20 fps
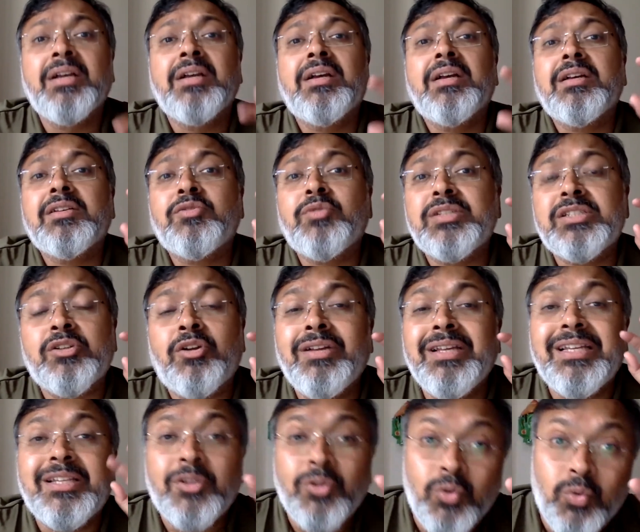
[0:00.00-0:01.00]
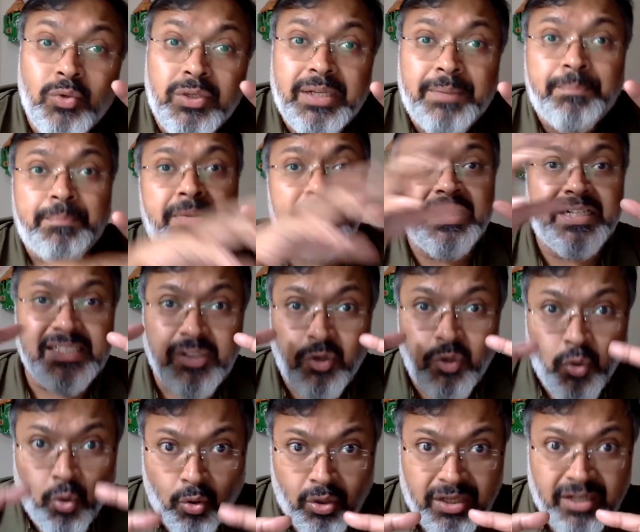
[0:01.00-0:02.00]
So it's not a Hindu temple. It is a
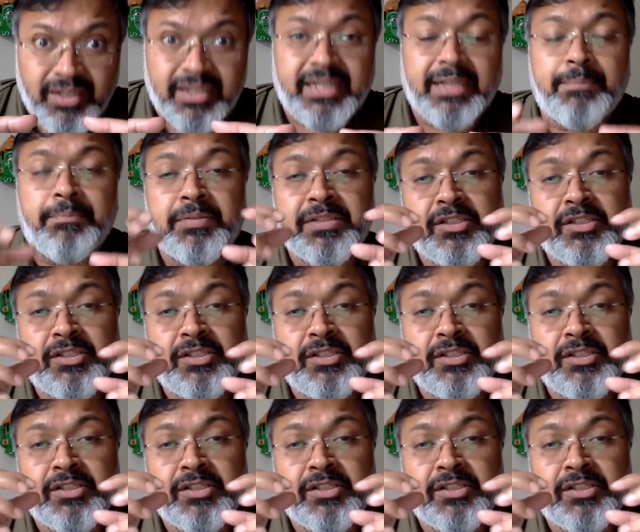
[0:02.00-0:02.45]
local temple.